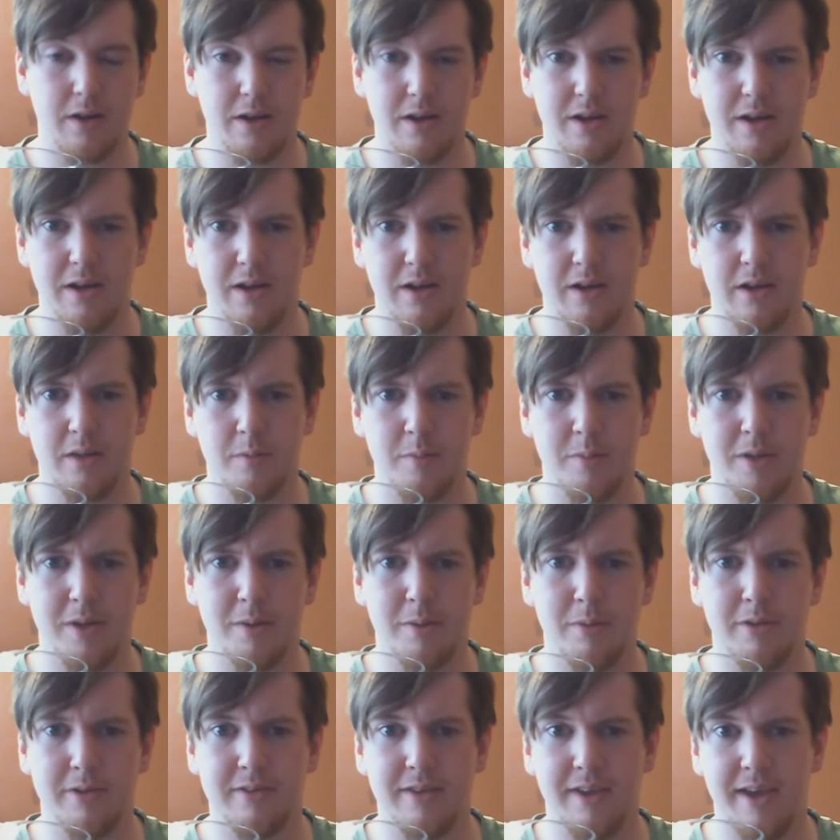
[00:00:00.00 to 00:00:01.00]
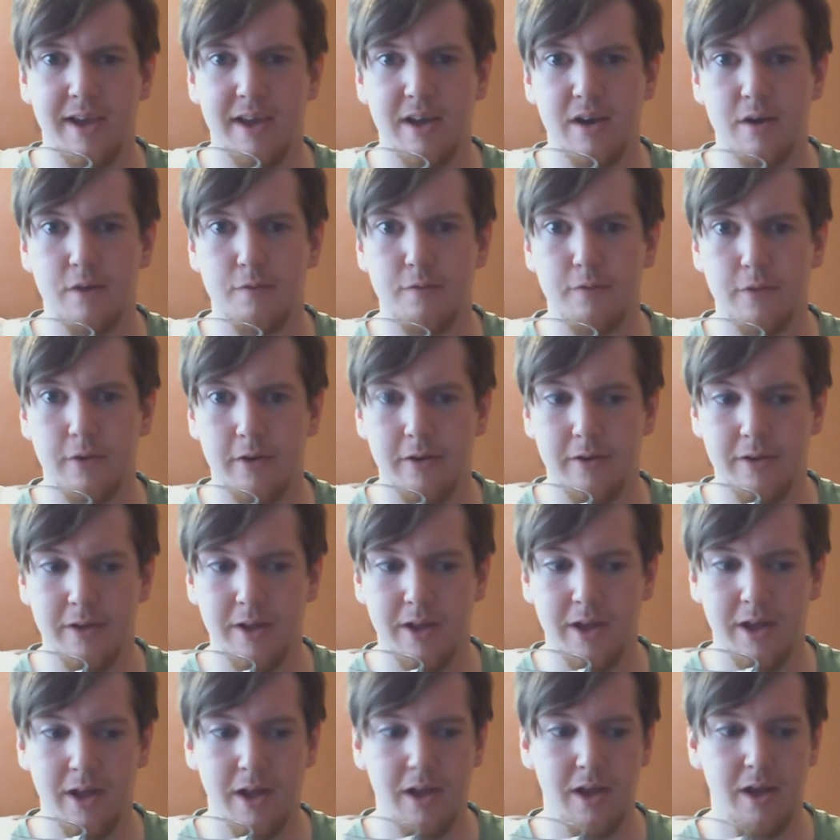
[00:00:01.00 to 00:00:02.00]
I paid about a tenner for it,
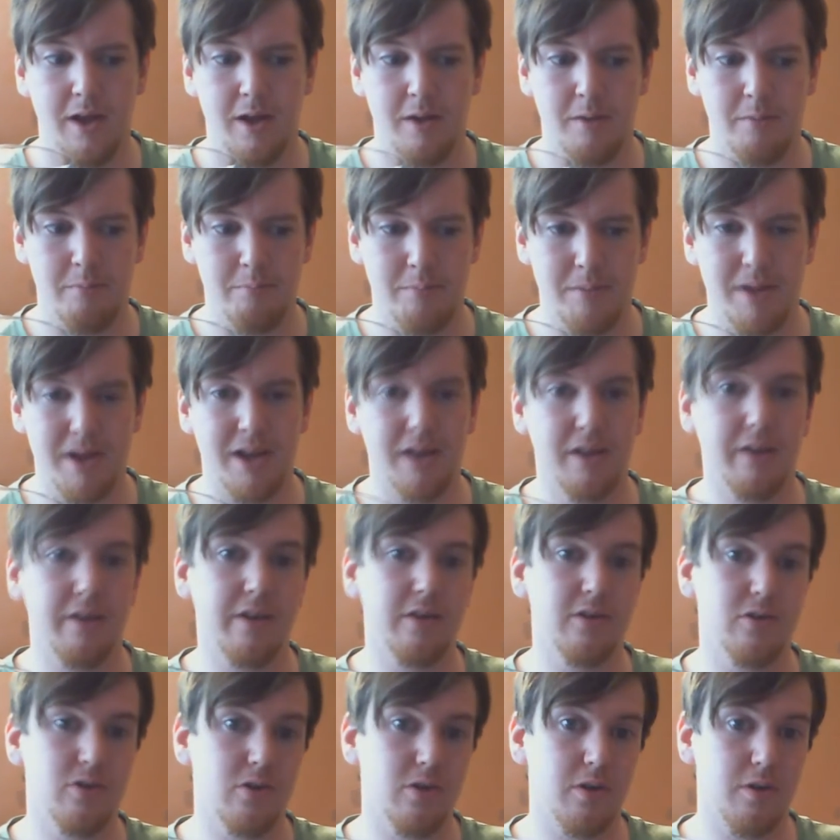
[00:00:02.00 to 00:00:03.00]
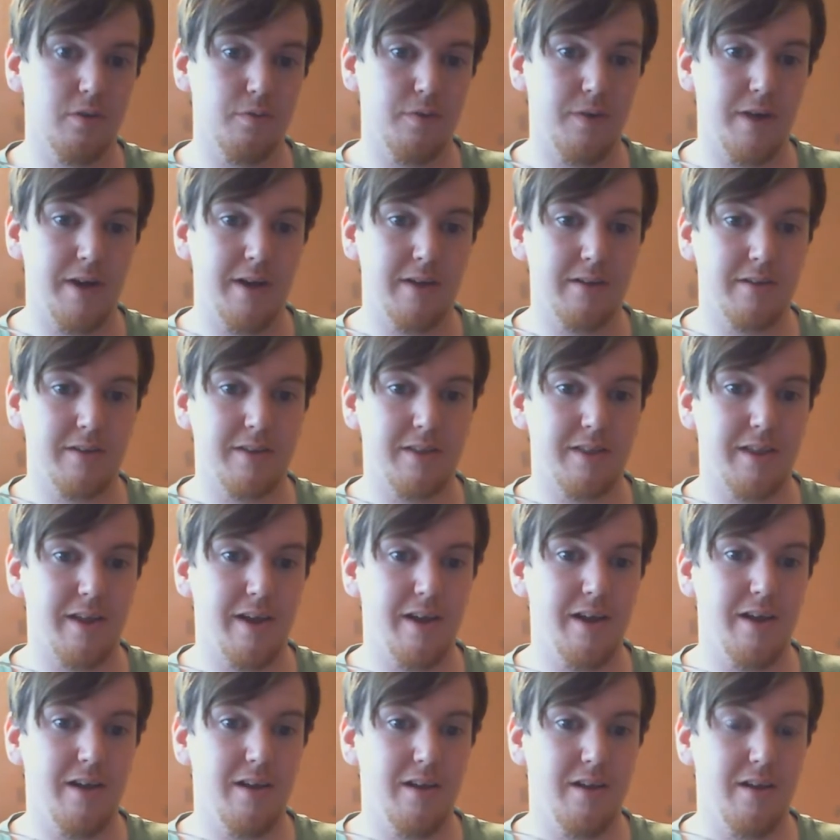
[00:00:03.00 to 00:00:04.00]
mainly due to the fact
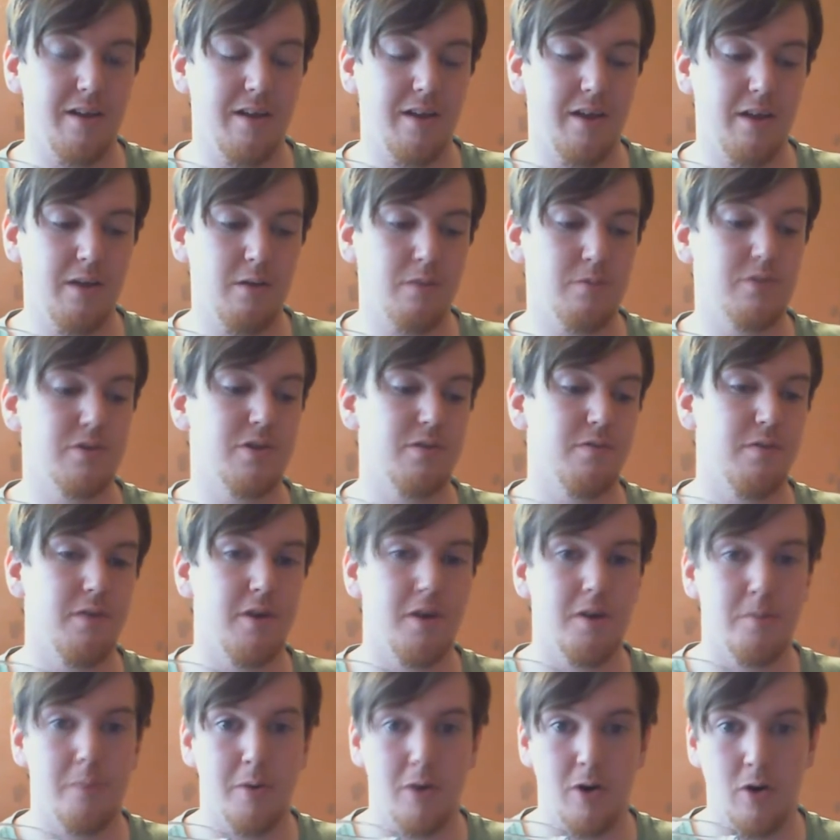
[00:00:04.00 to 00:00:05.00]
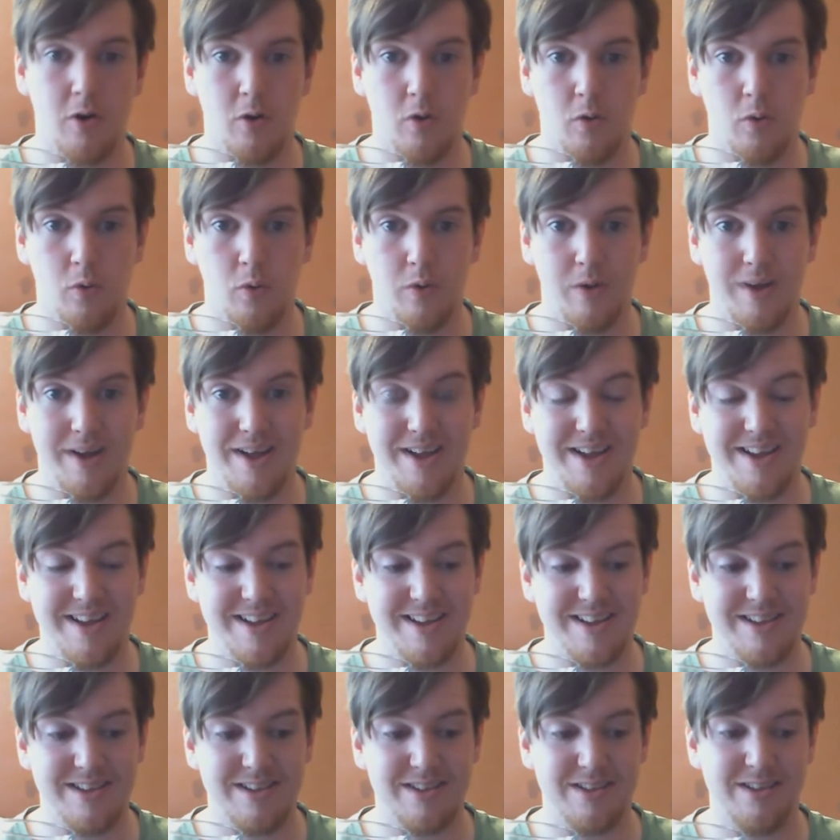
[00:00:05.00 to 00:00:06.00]
that it was a rare bottle
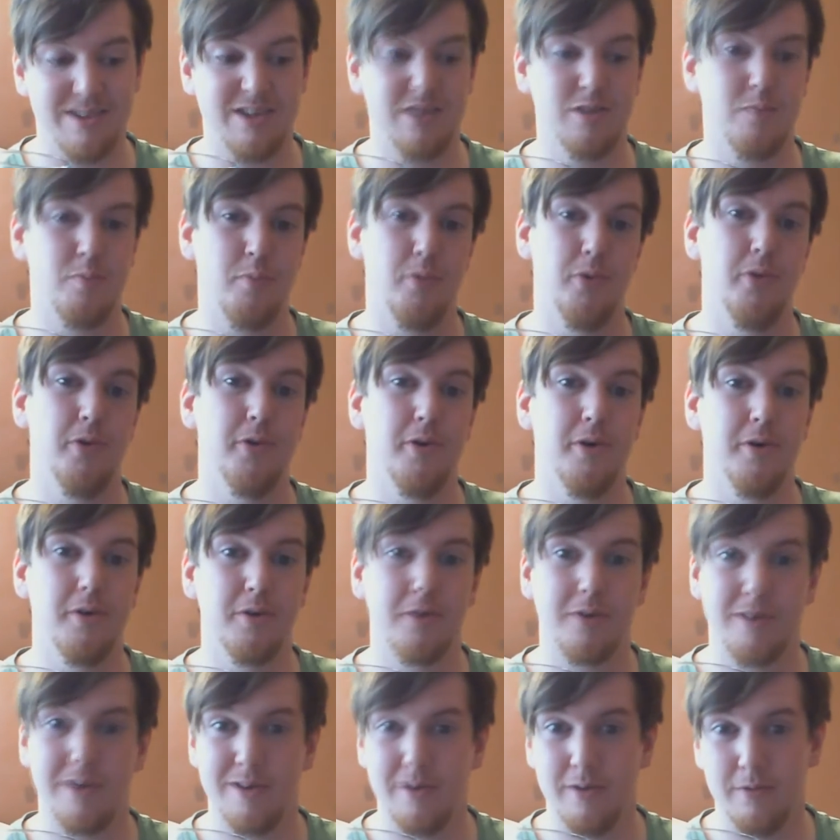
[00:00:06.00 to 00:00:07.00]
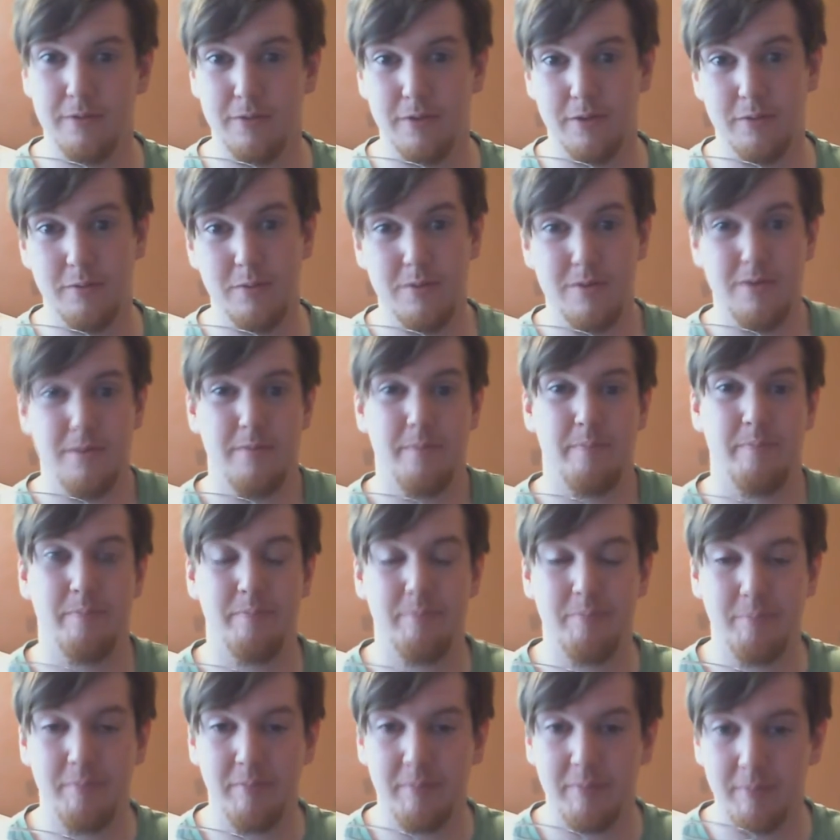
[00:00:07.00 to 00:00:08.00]
and it's Brewdog, and I thought, well,
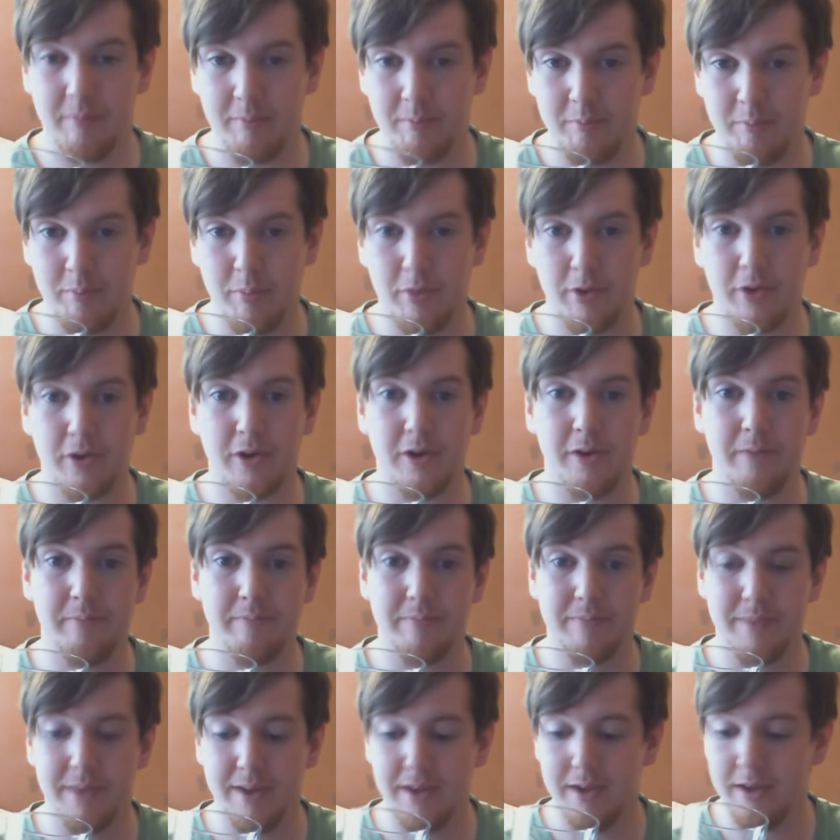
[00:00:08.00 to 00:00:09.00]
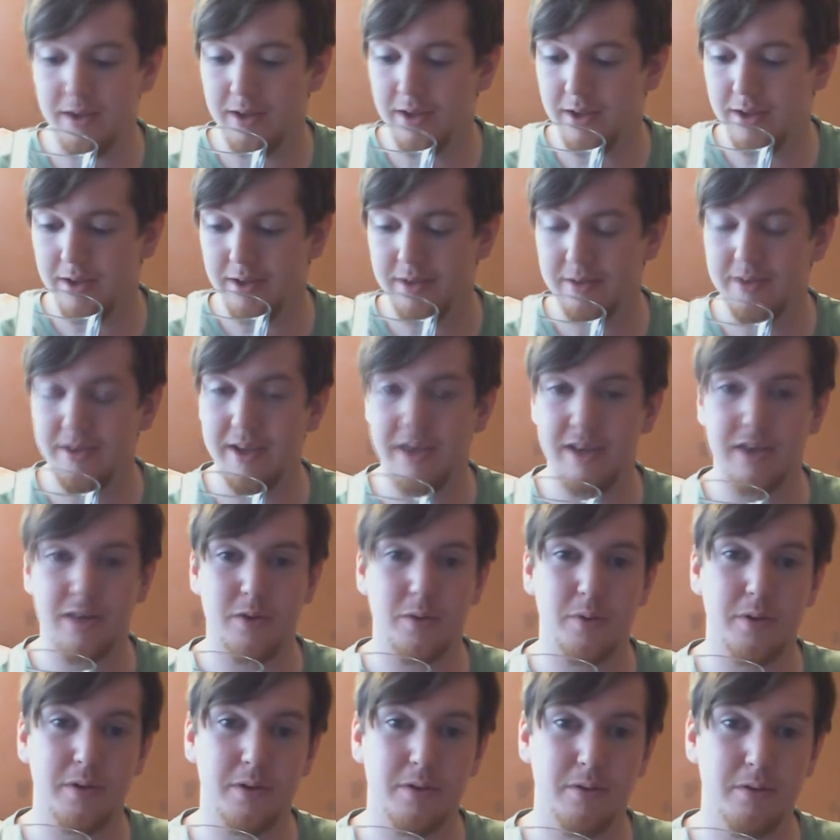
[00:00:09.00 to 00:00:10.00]
bugger it, 10
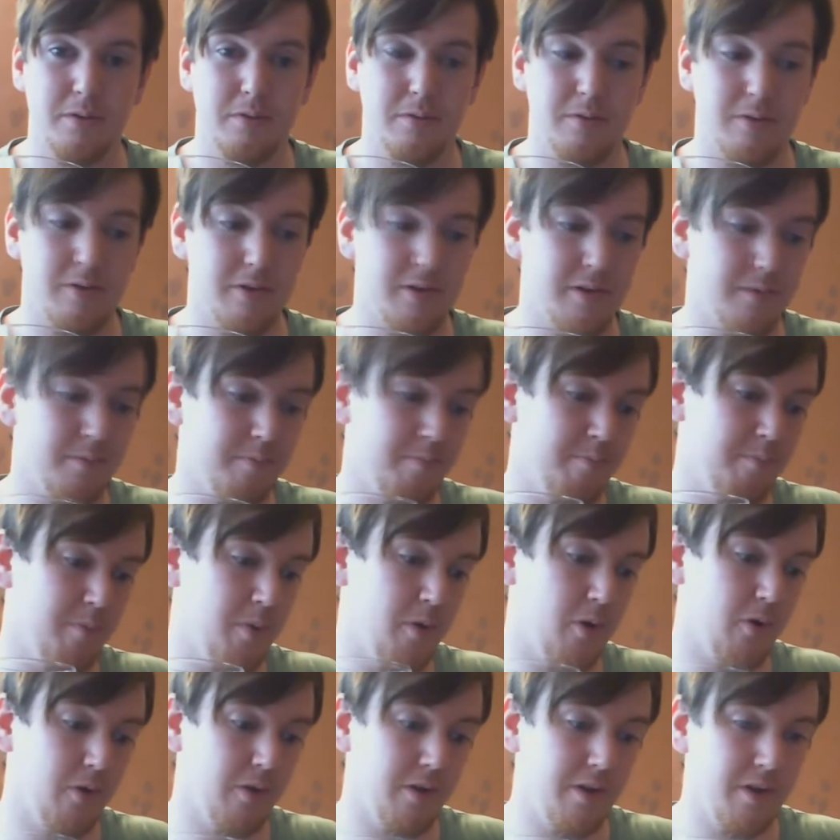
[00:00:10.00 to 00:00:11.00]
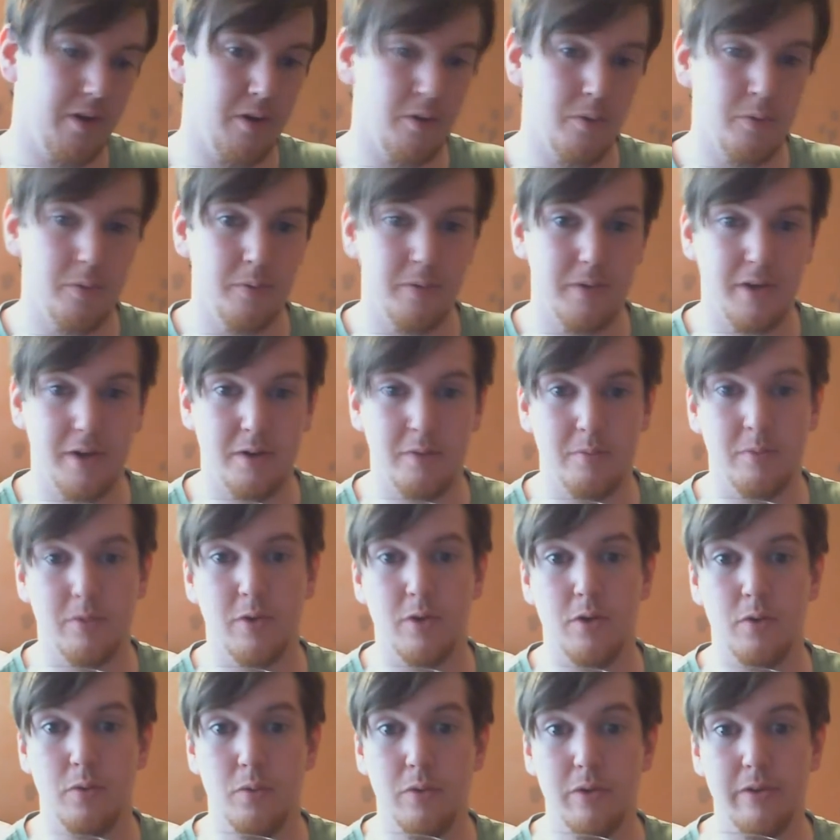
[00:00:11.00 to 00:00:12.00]
quid on a bottle of ale that I'm
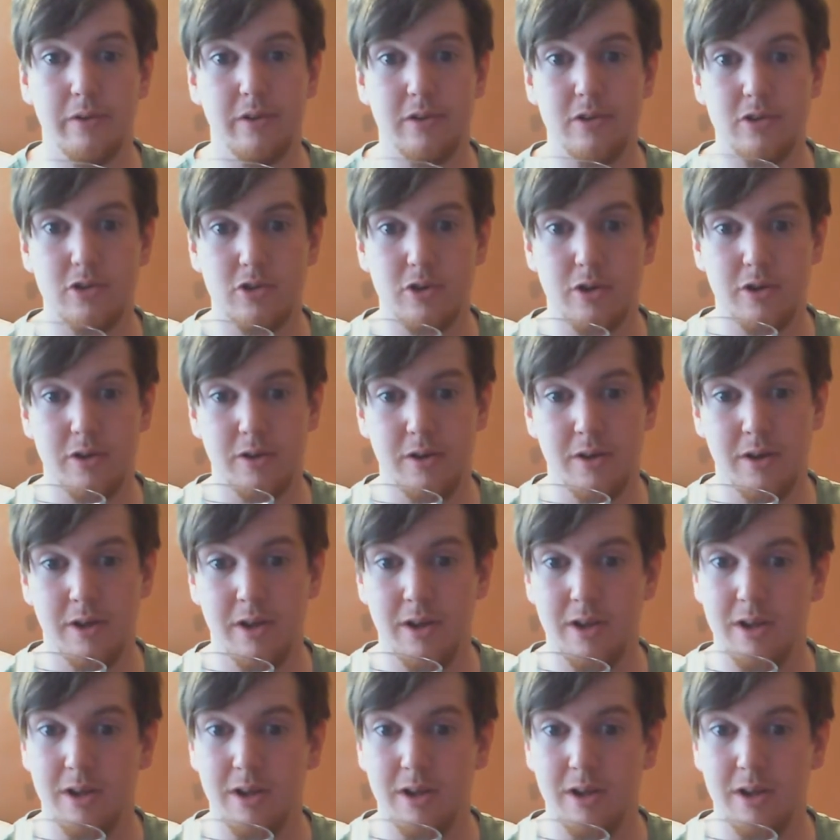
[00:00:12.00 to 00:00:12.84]
going to really enjoy,